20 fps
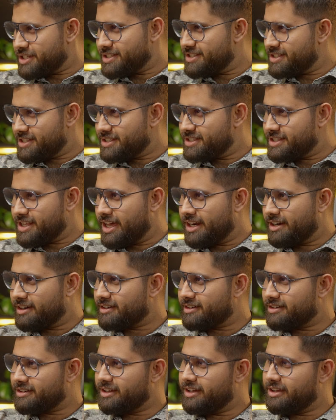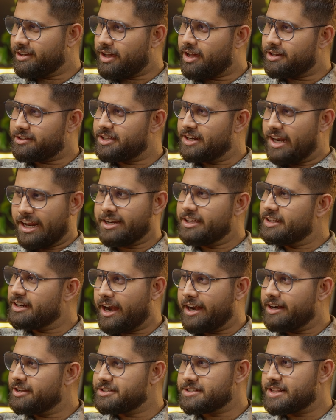Are there any
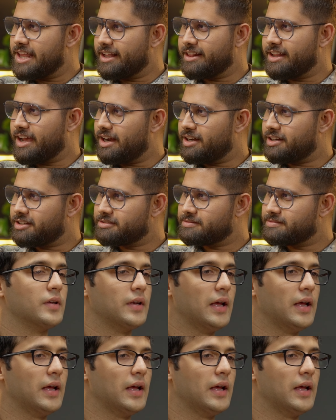riders like that?